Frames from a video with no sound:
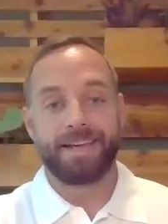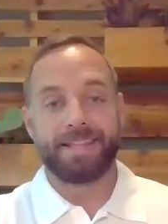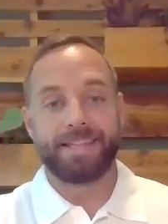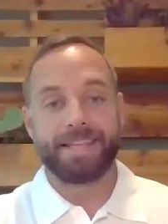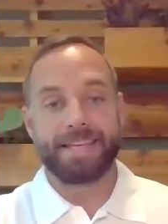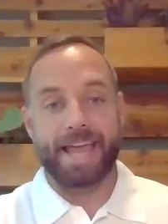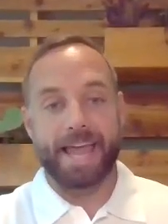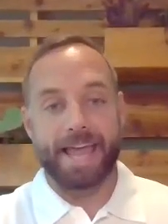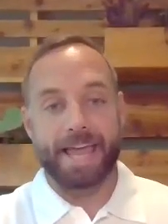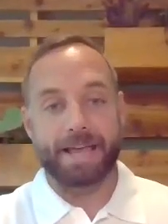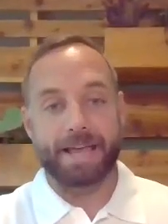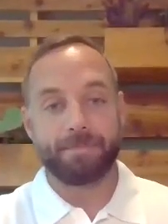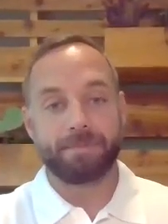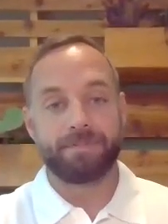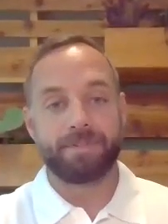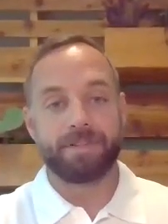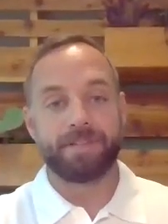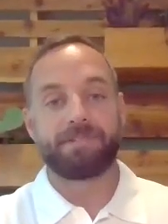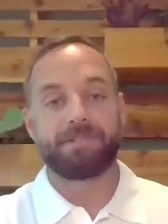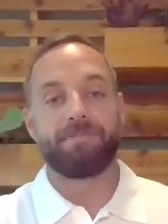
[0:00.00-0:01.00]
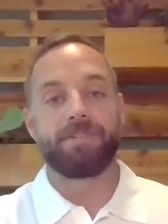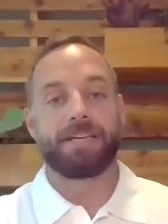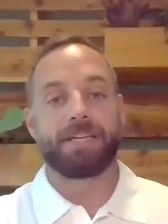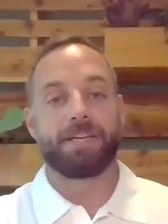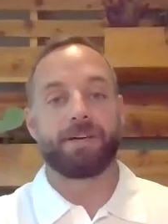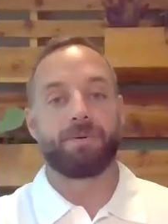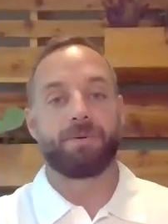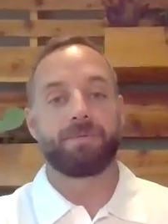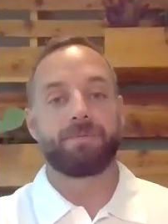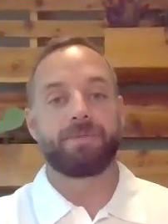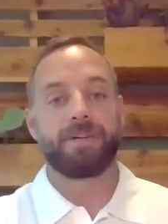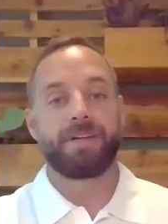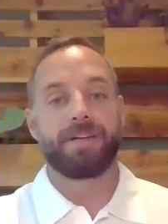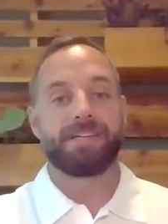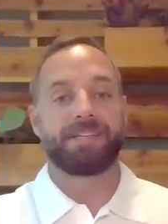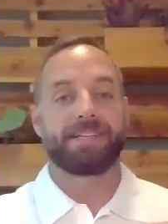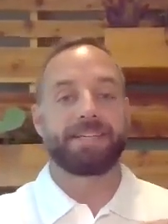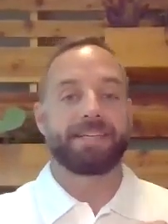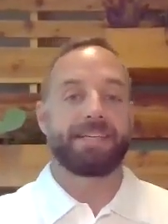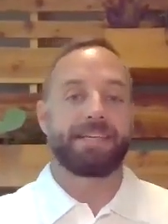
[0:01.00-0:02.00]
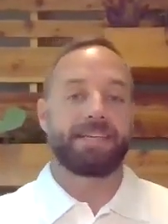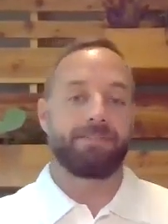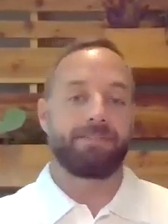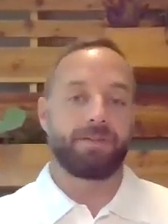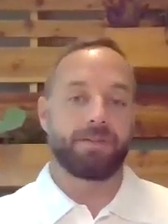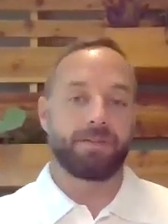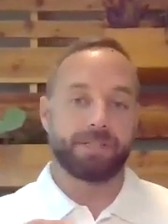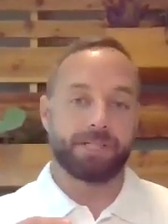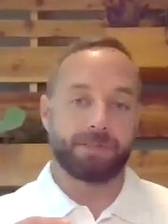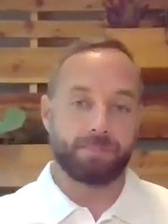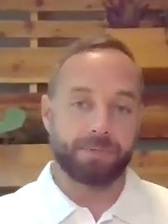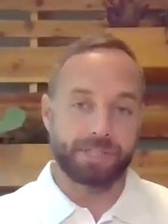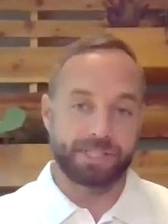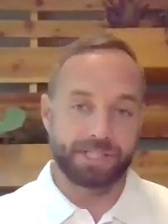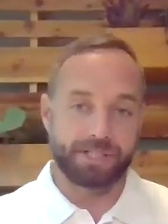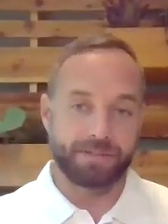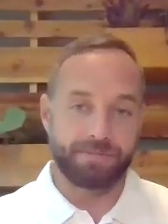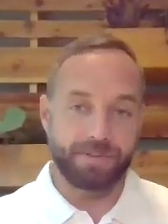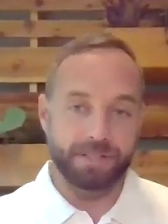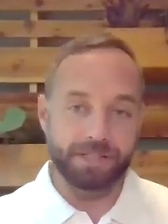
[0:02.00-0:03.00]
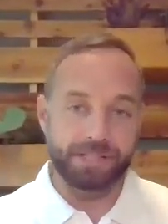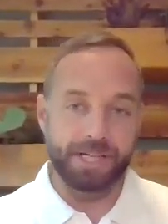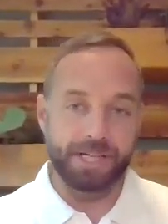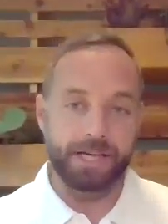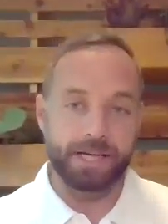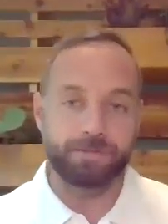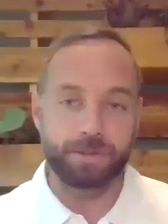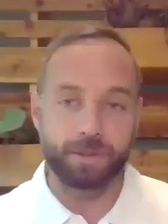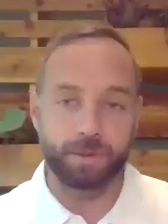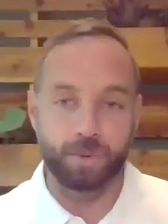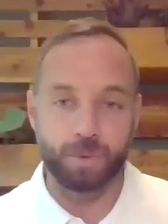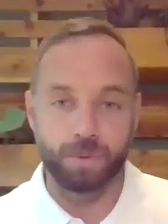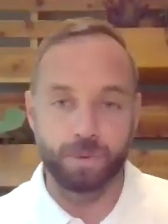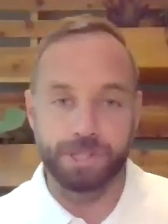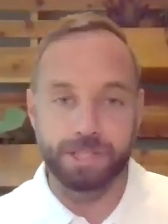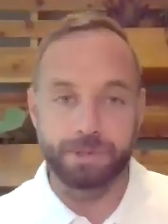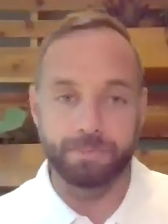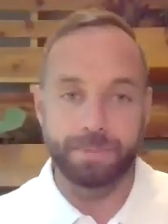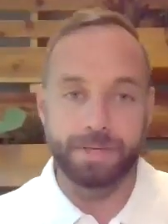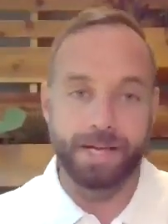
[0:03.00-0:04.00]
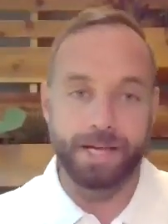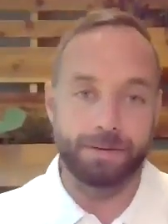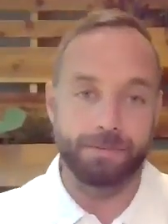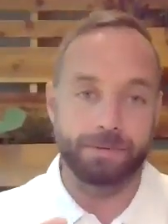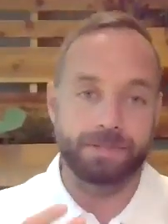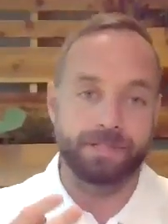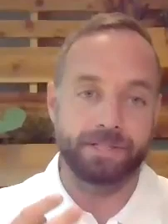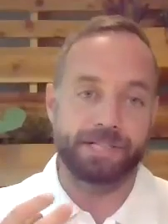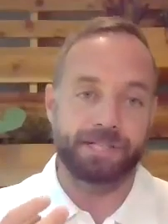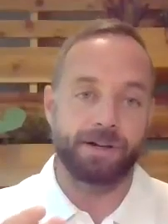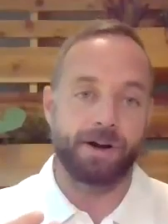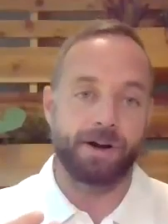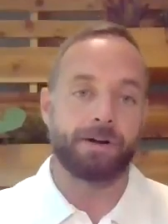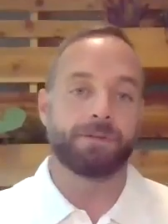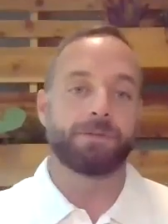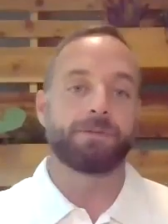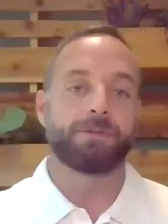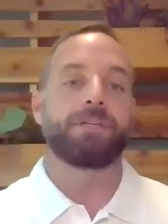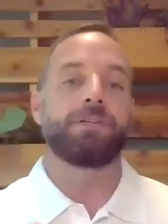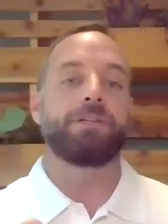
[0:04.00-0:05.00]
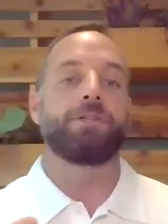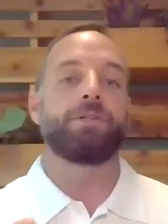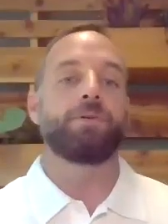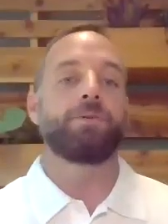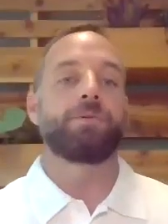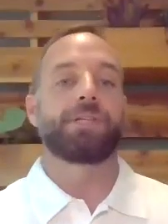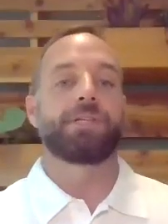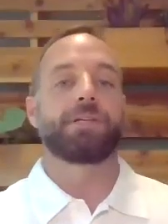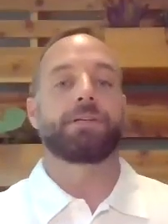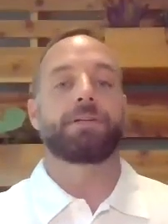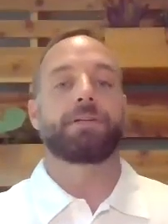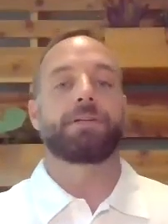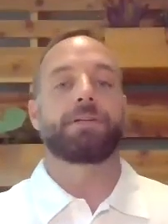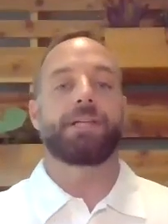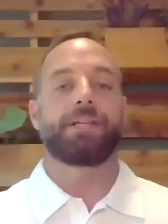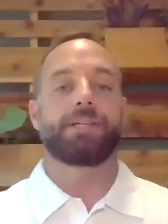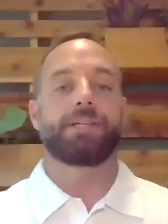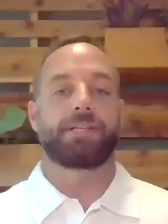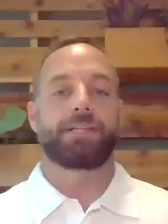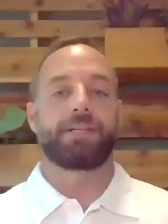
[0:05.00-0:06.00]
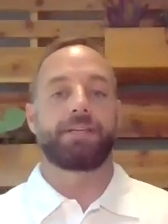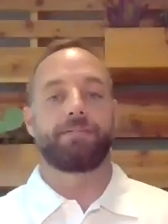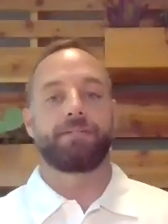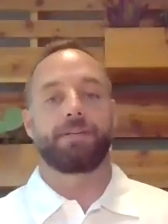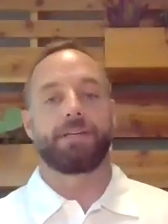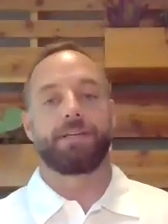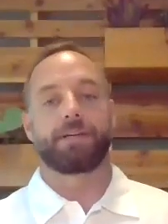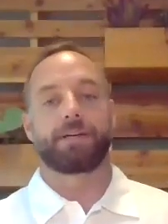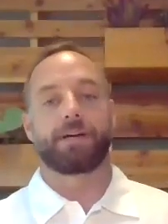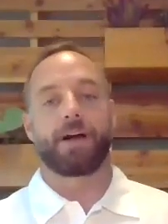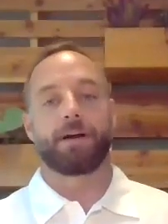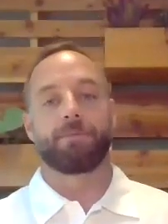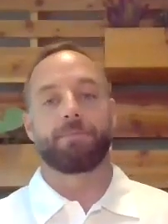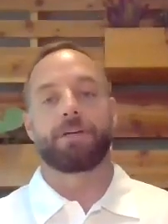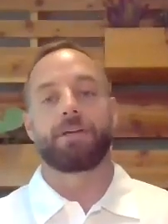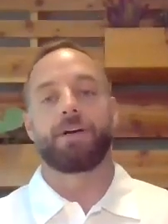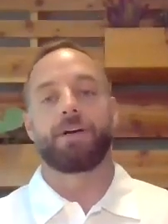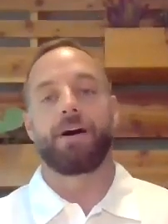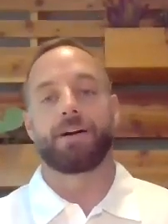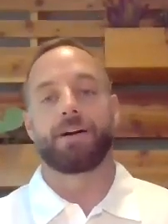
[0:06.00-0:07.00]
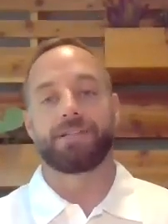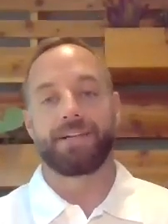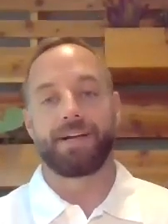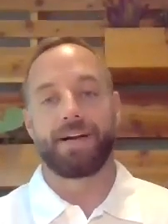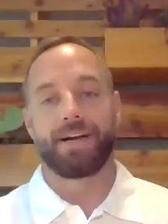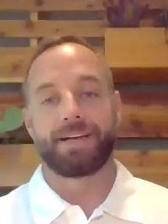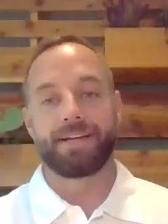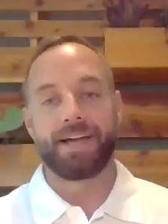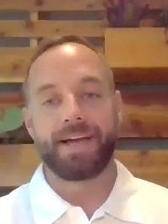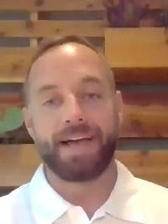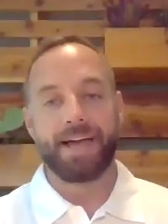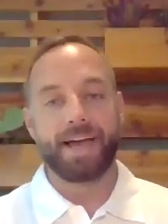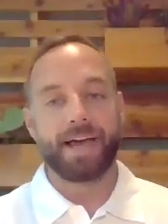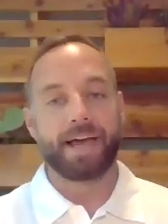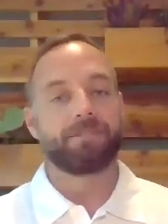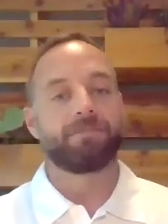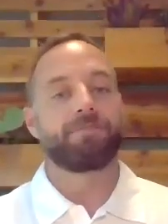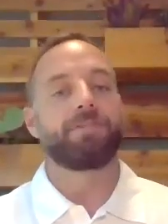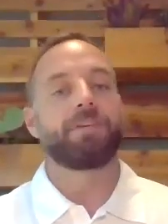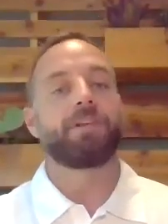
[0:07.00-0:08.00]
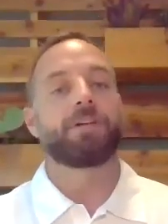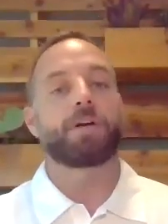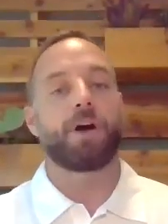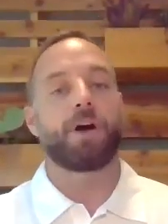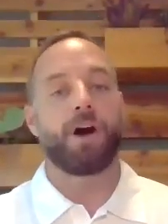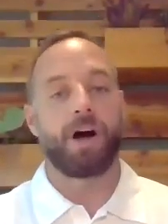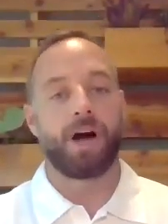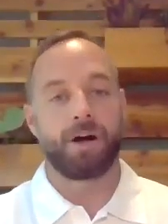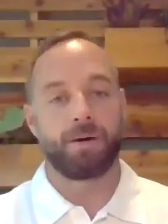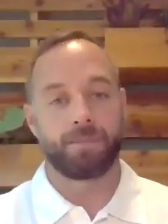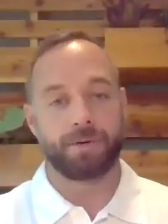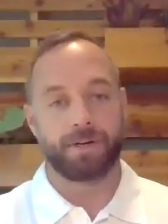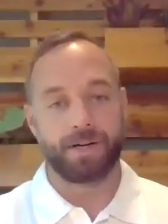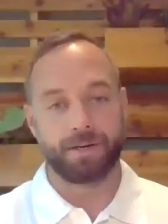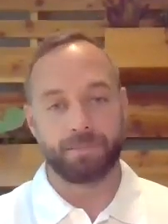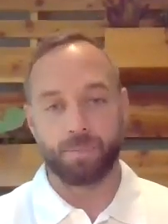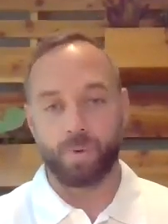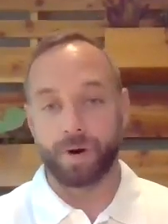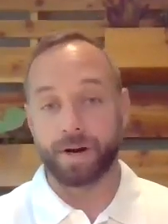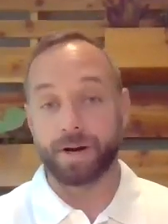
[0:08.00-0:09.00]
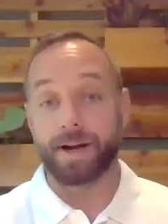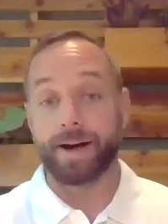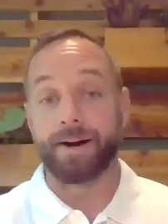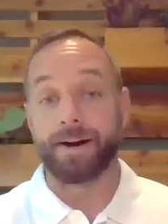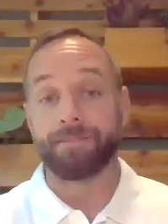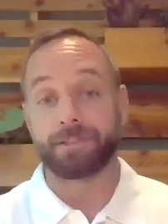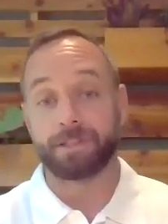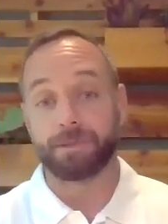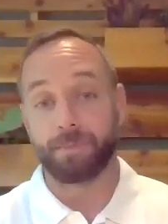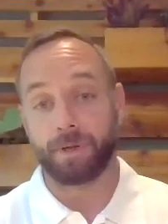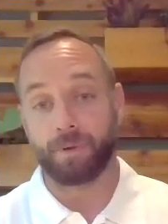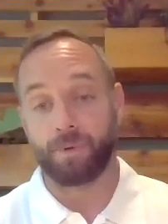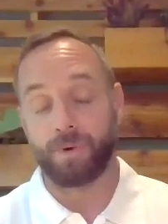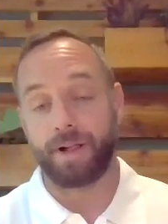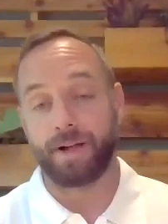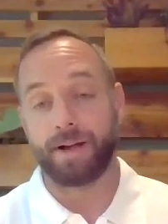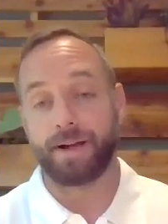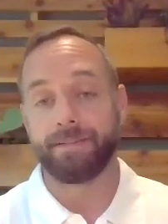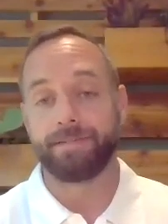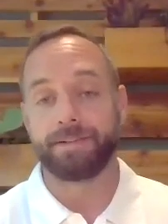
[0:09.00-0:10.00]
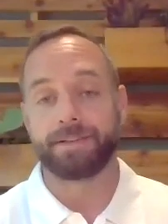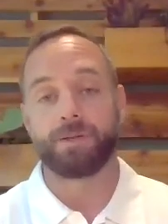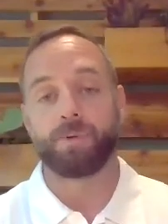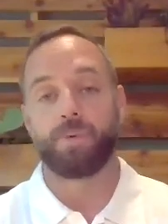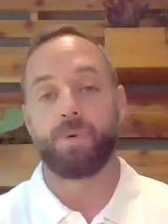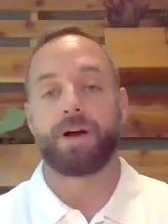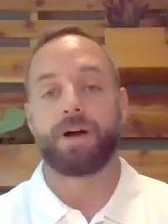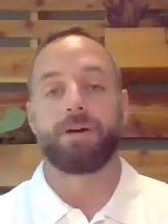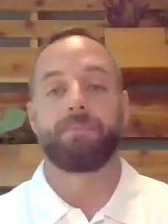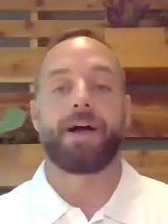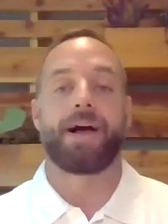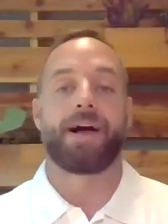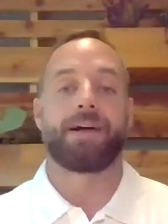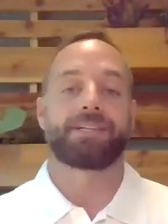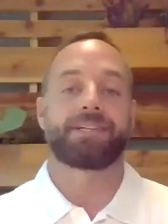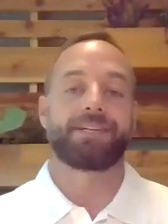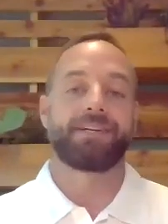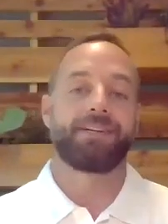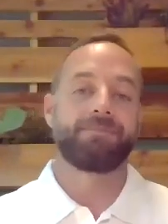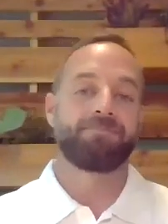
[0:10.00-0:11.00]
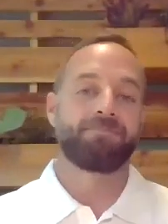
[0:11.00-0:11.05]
The aim of this video is to give you the specific set of tools to be able to start reducing your sensitivity to carbon dioxide and feel calmer and more comfortable while having to wear a mask.